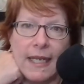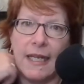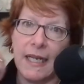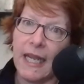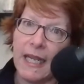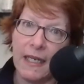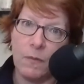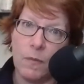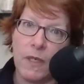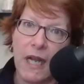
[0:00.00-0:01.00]
And again,
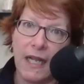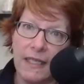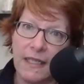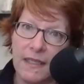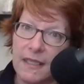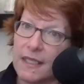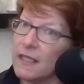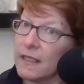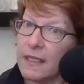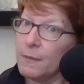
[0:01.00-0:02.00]
we're not
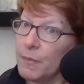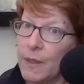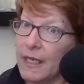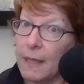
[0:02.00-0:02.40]
necessarily putting